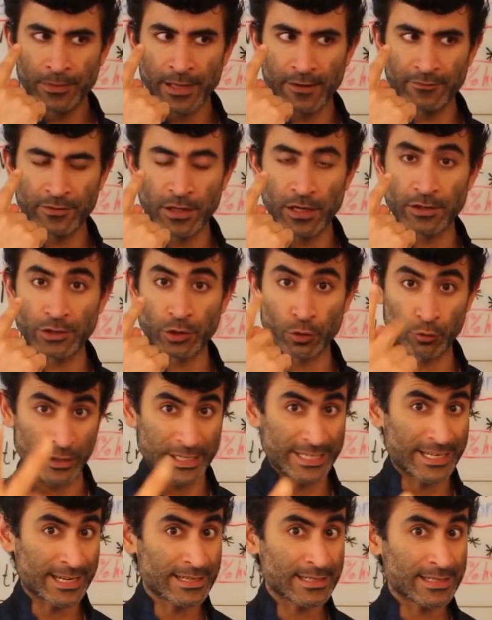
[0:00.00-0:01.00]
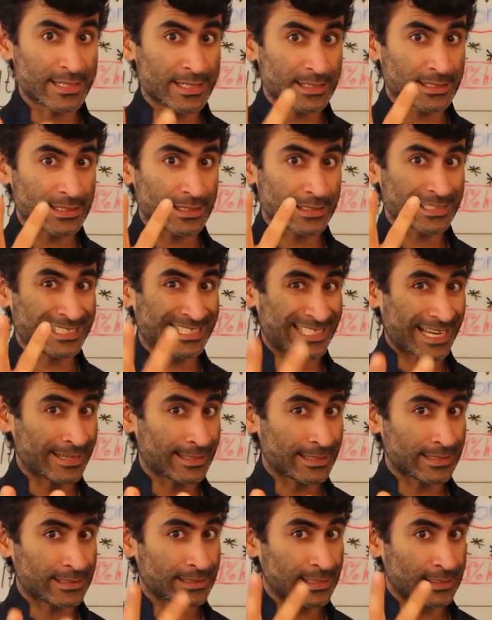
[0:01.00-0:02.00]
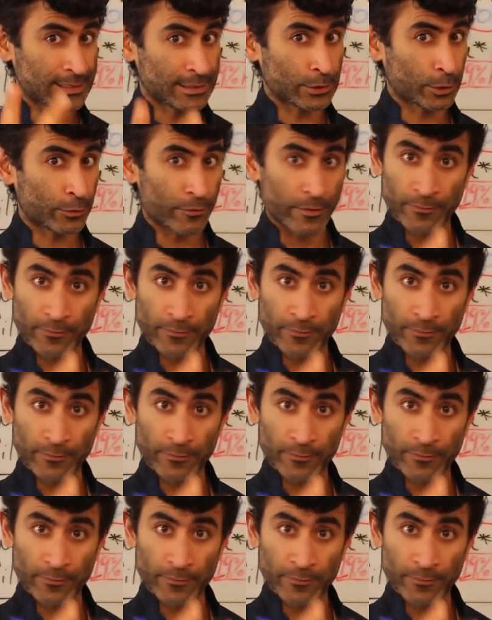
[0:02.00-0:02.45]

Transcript: if there's redundant sentences in the